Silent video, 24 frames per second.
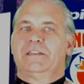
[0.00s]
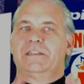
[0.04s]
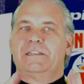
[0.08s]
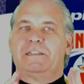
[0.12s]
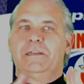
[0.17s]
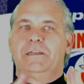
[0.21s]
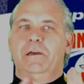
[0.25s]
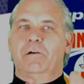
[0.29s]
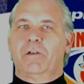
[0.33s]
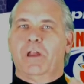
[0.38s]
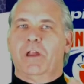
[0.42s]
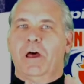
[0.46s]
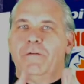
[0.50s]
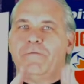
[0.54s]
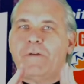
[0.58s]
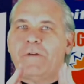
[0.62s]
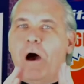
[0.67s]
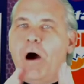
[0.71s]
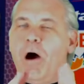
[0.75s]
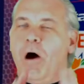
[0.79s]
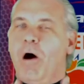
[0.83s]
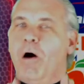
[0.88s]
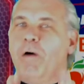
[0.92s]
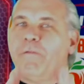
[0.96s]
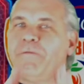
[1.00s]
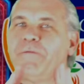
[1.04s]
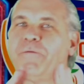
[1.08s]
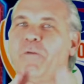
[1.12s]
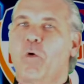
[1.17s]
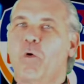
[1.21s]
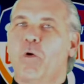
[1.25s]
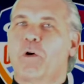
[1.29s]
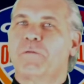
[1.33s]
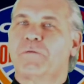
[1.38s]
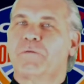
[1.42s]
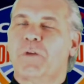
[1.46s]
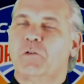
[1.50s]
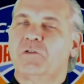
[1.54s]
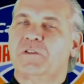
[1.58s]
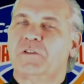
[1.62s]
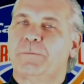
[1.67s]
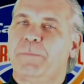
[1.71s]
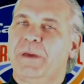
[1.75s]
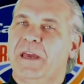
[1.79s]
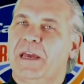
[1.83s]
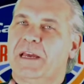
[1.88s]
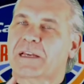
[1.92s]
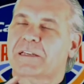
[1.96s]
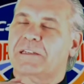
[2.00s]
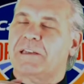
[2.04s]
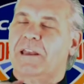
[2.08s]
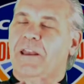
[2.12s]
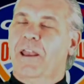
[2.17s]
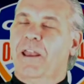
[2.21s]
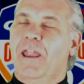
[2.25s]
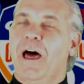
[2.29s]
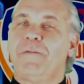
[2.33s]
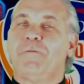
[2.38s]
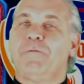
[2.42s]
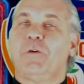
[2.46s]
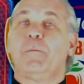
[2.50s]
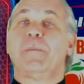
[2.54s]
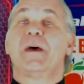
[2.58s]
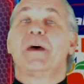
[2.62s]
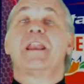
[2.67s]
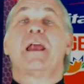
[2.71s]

Still love all 4 of those picks. Love them.